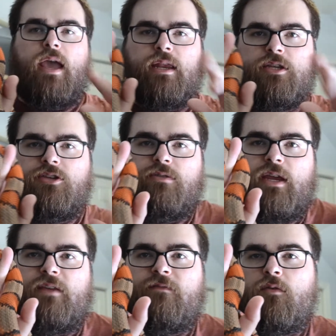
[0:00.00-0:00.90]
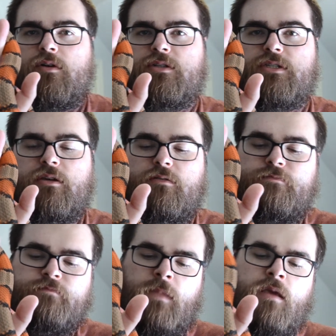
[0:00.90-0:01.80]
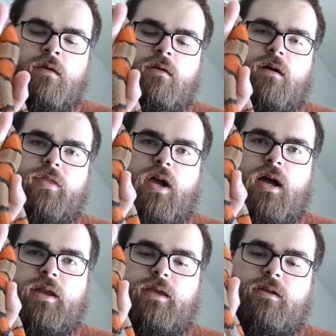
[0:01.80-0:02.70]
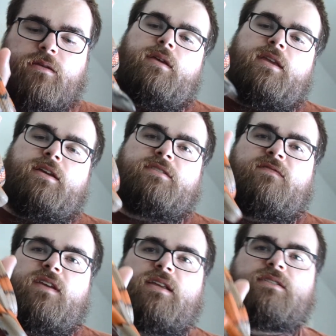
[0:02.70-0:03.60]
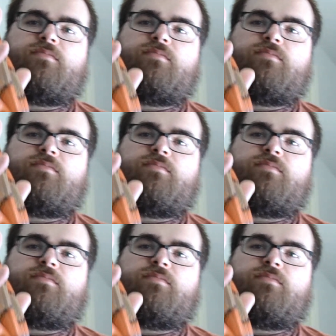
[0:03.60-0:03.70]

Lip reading: 82 and 84 or so on the hot end. He does feed his a